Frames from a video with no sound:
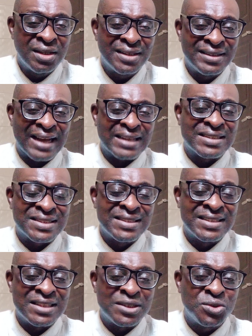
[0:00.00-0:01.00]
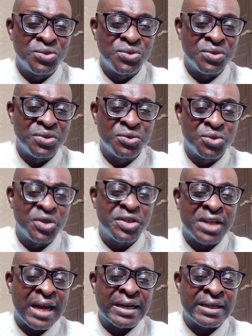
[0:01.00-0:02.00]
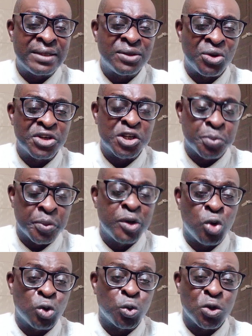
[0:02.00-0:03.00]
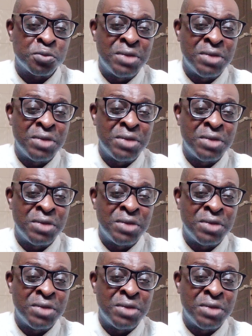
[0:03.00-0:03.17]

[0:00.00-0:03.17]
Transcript: that the judiciary or the Supreme Court was